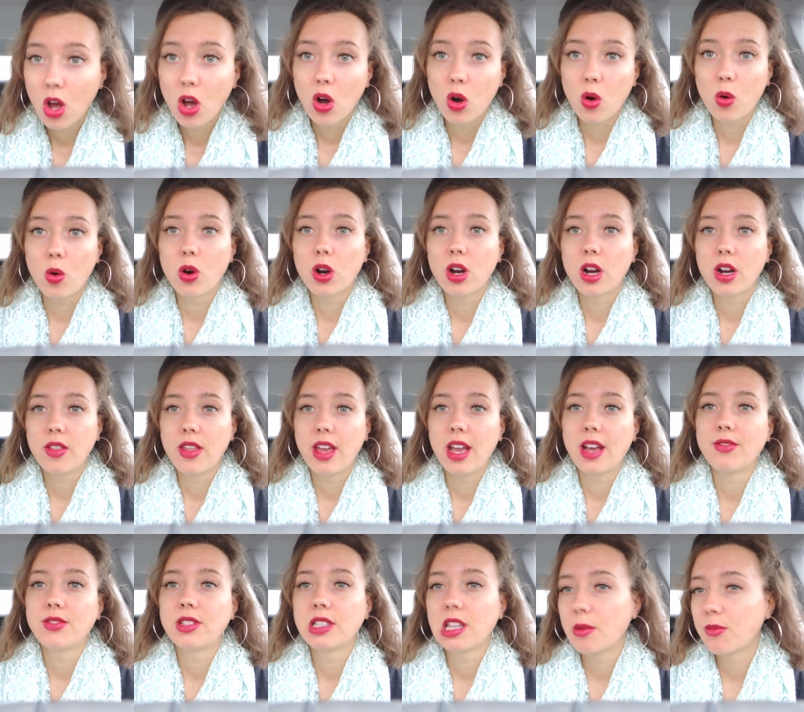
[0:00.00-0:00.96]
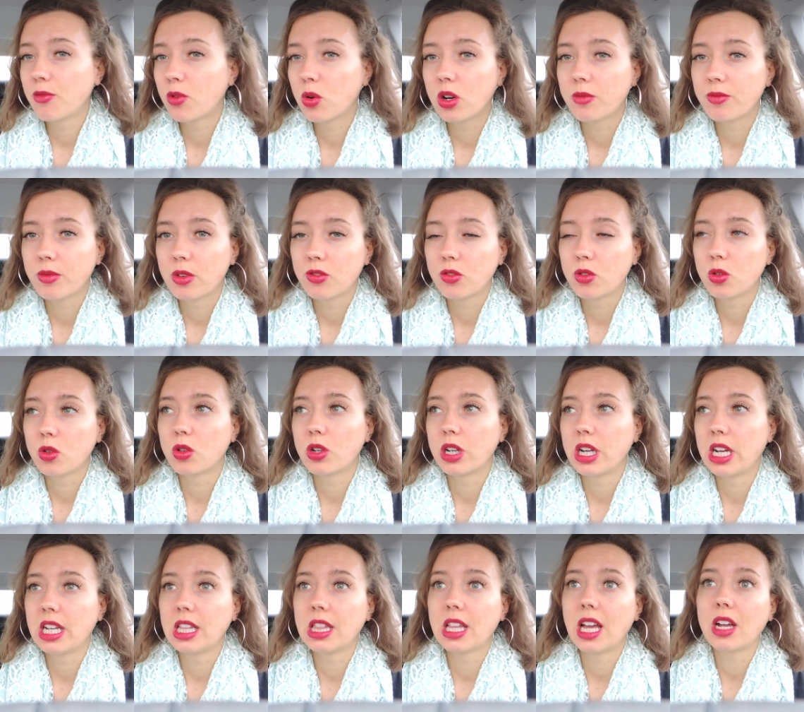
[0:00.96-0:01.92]
or they have some form of
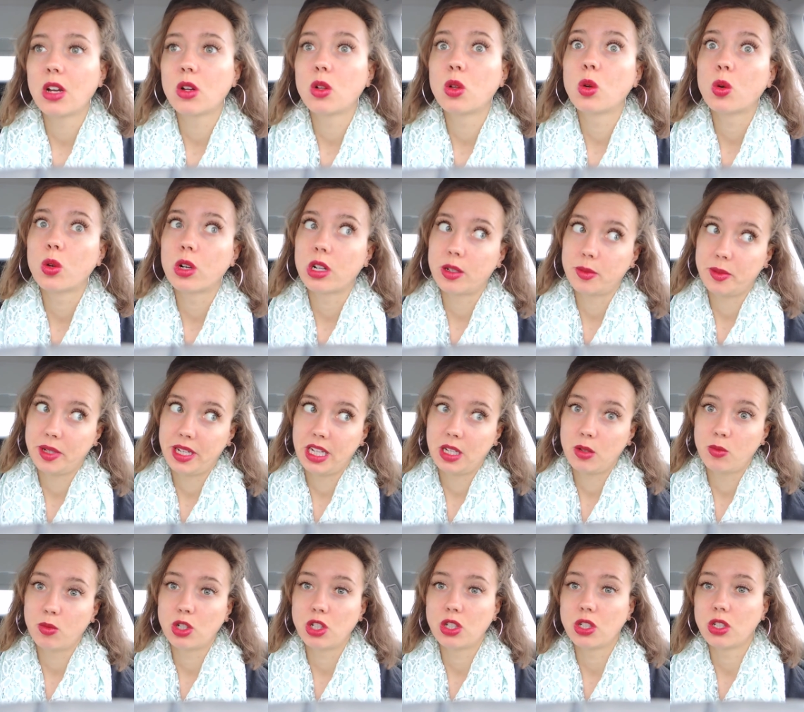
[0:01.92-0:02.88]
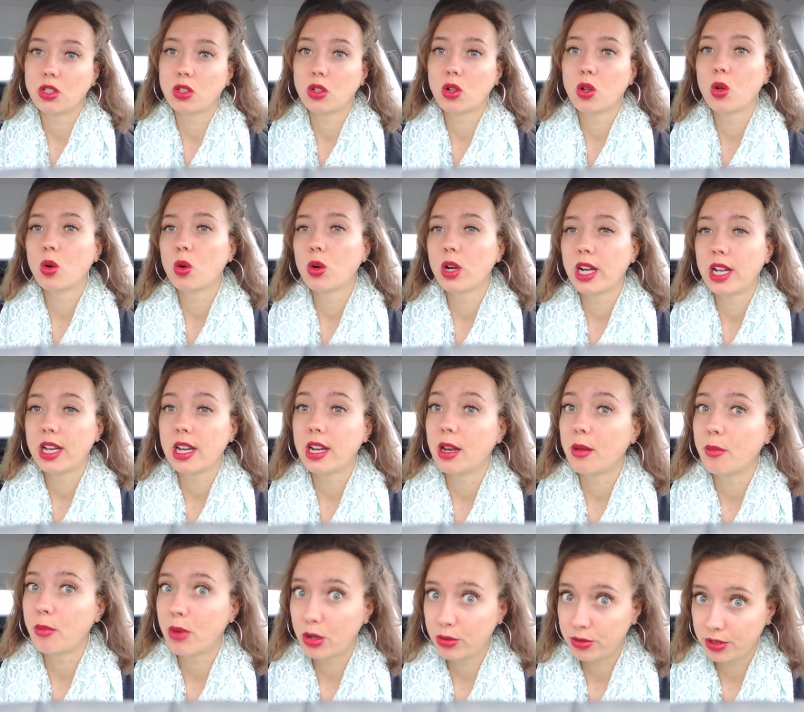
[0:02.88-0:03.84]
chlorine like chloramine, which is chlorine and
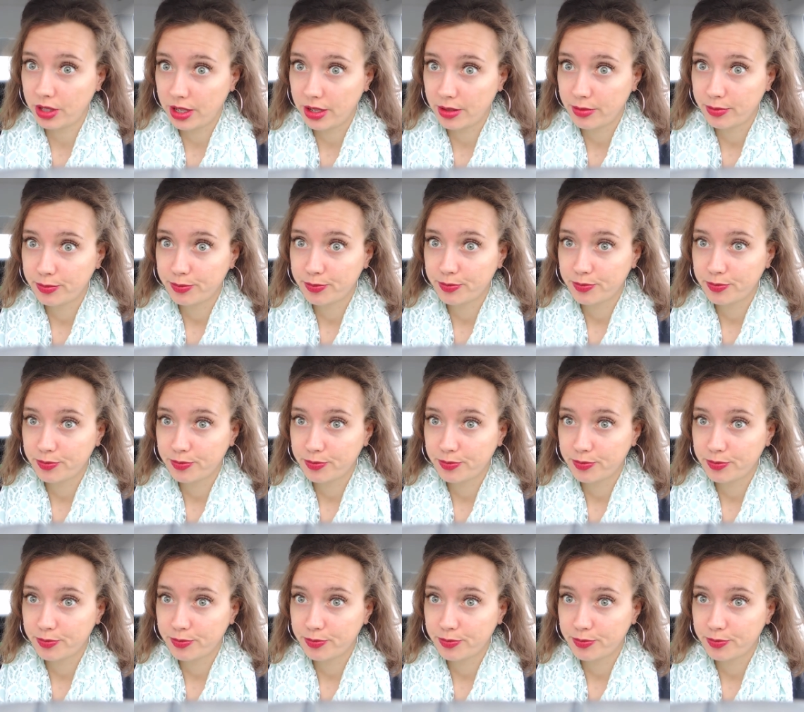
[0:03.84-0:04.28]
ammonia.